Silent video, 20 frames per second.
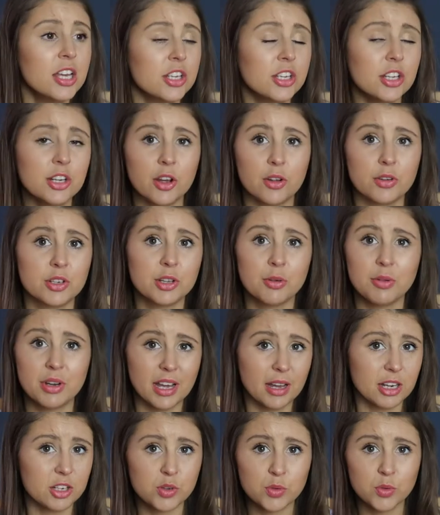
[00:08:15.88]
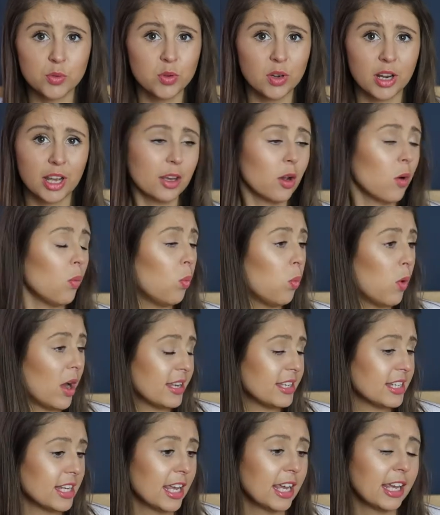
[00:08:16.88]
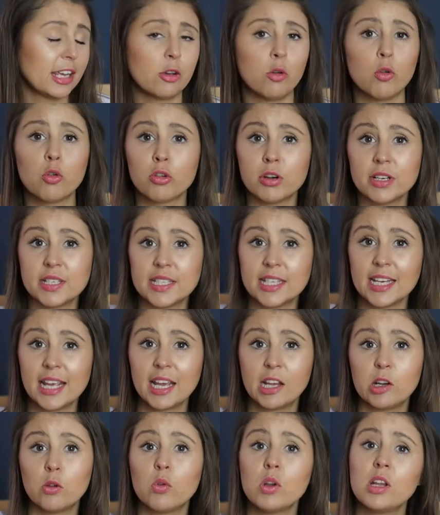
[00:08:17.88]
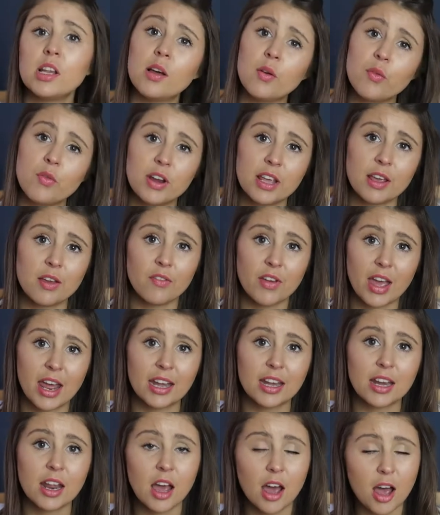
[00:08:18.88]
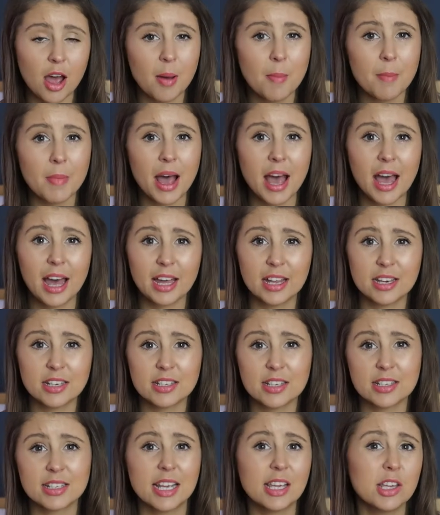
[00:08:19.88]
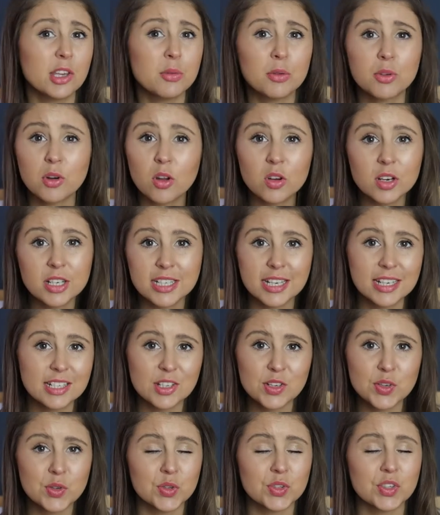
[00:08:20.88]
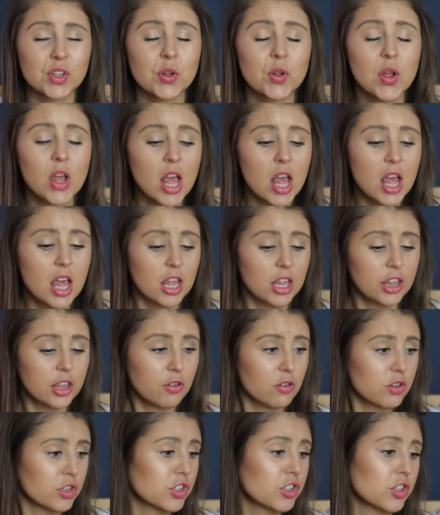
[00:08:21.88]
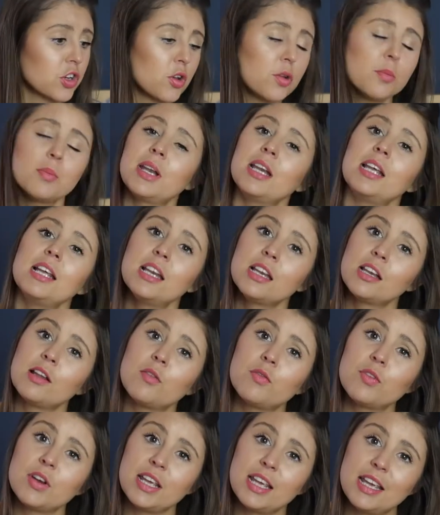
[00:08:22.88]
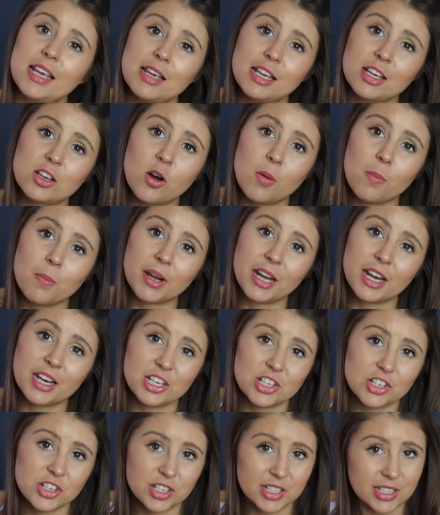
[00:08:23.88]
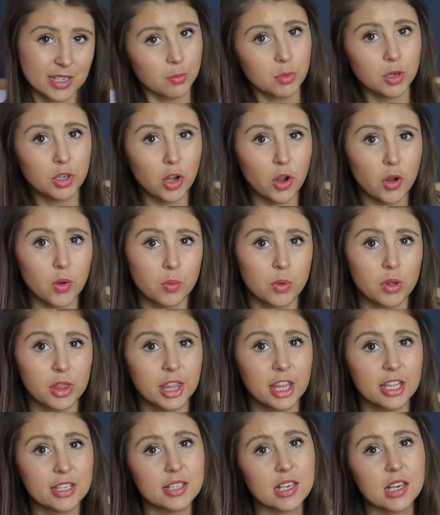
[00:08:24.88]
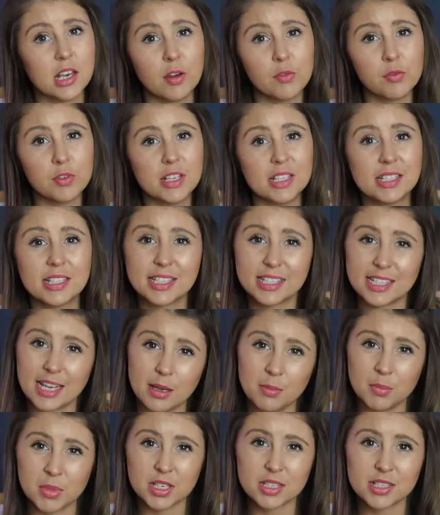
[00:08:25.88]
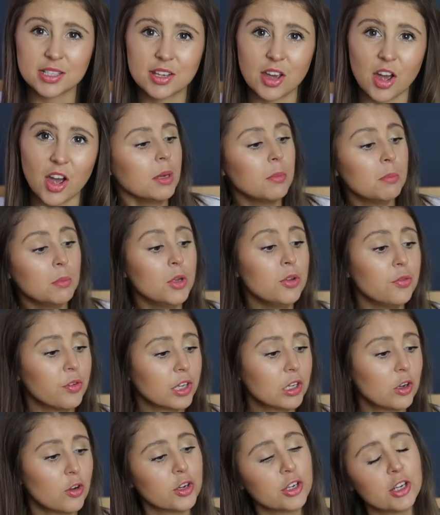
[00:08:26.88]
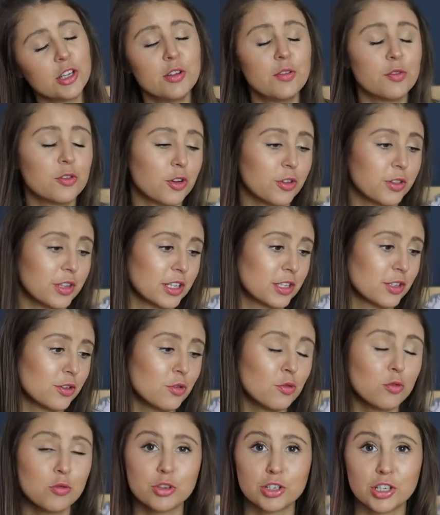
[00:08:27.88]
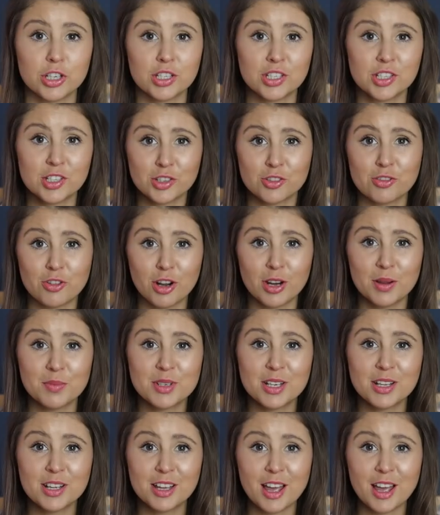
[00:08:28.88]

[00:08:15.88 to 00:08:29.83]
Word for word: you know, to an actual like wedding or christening or lovely event um, and take you on holiday too. So there are so many lovely combinations that go with this lovely statement skirt. Moving on, you've got this gorgeous striped